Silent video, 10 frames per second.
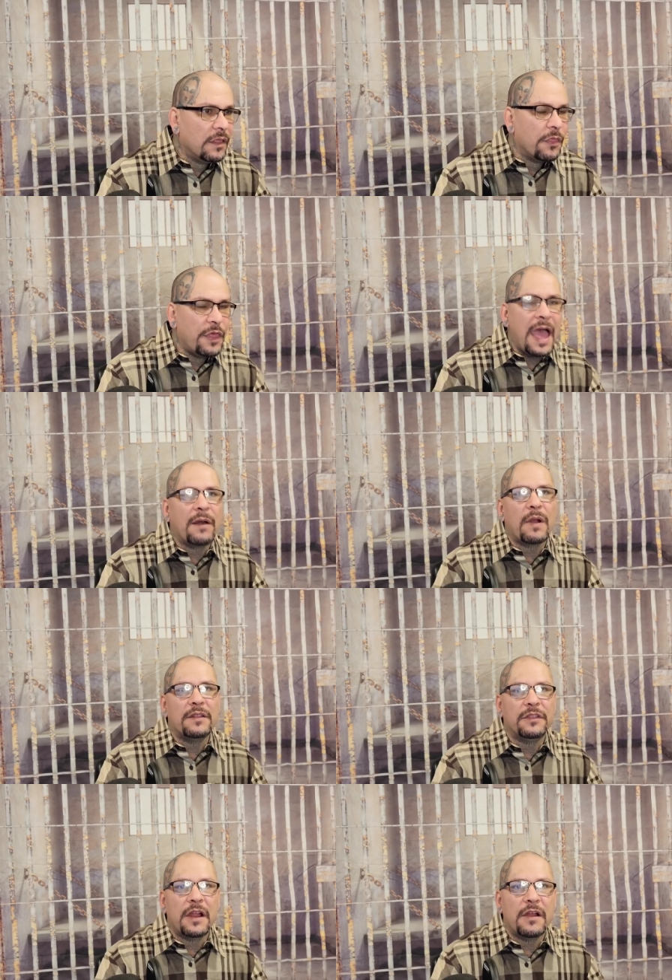that
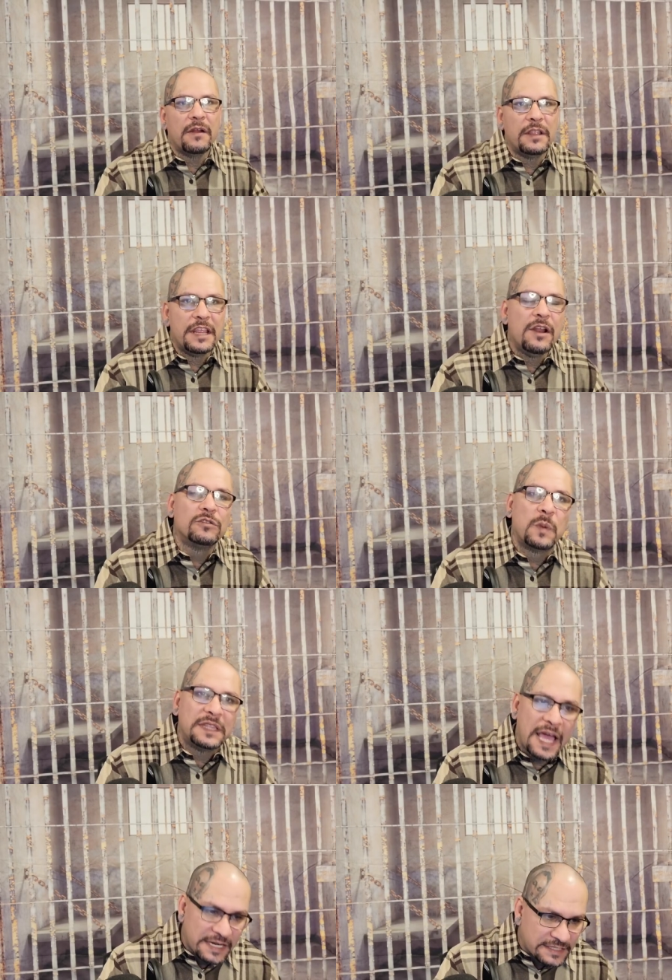right there, he knows
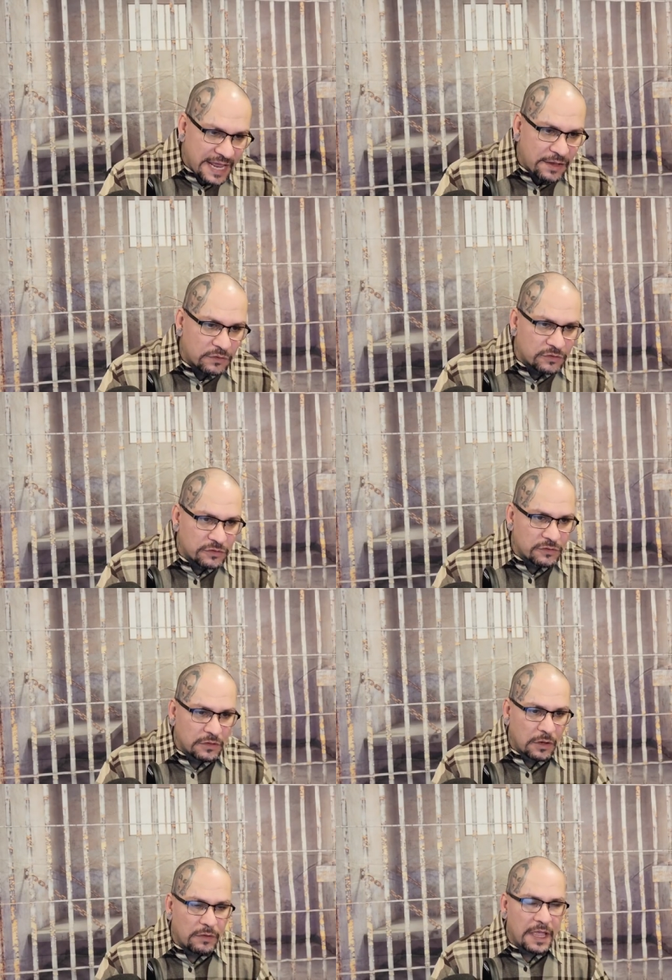what that entails
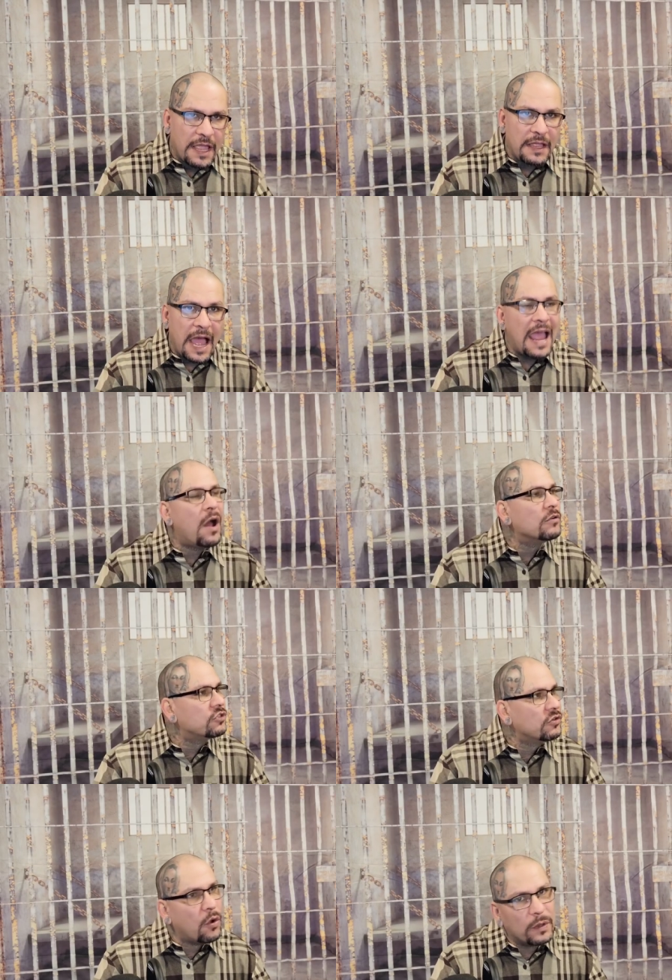okay? I
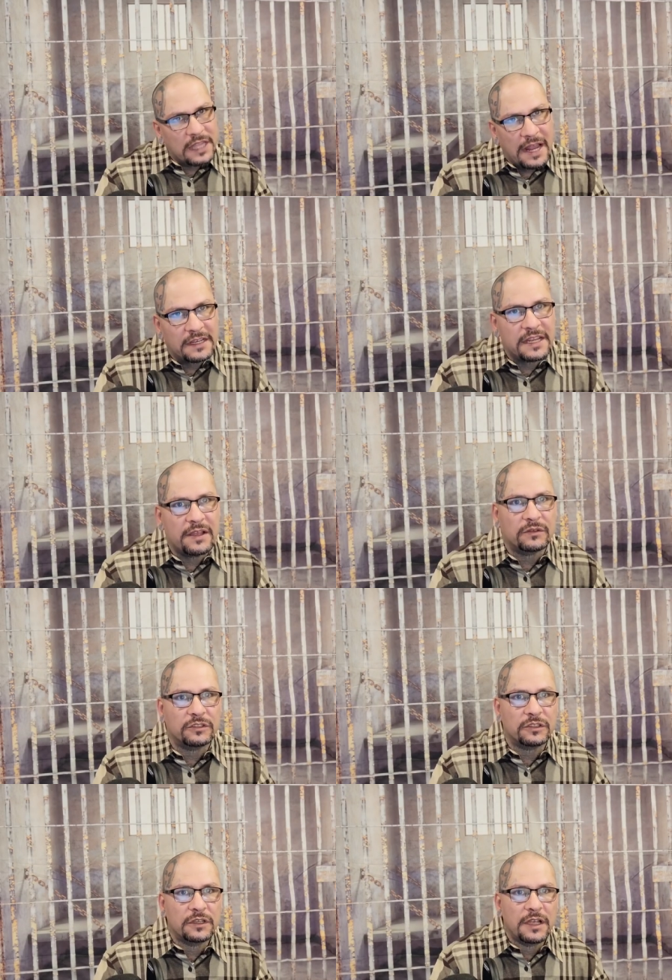also know what that
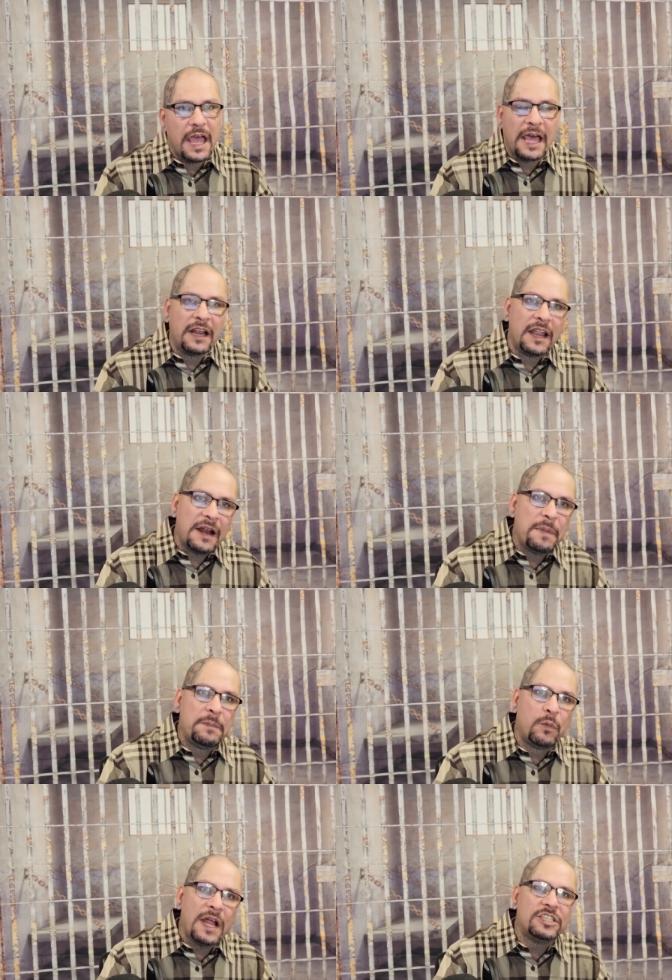entails. And a lot of
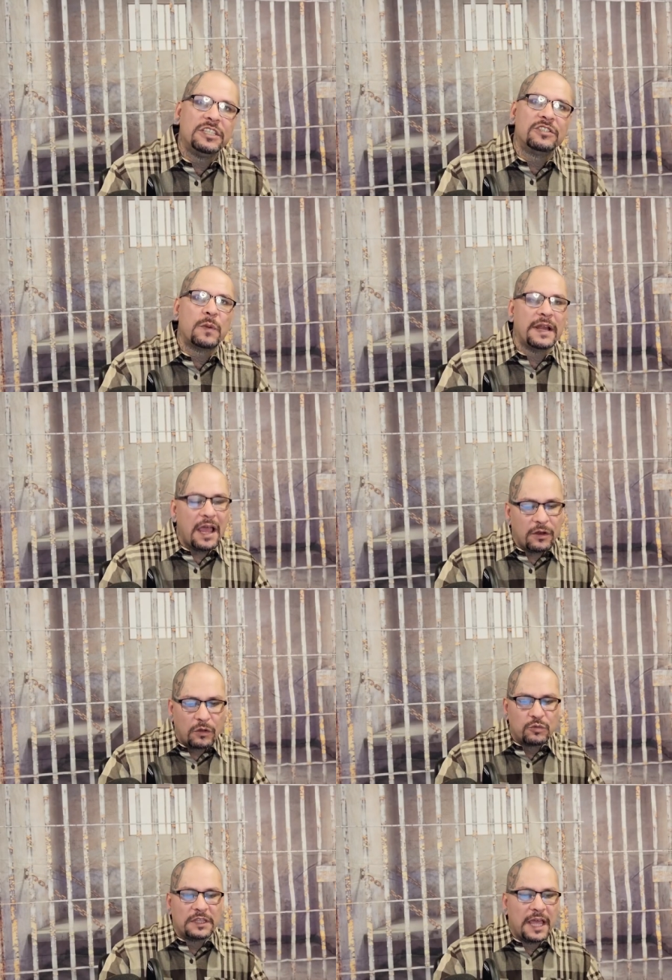people watching this right now
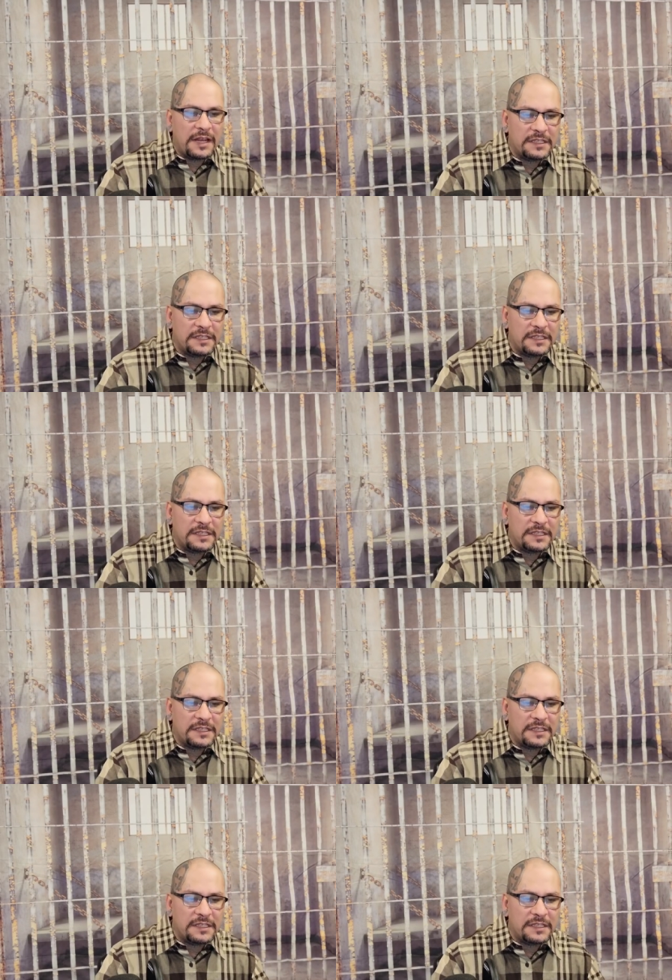knows what that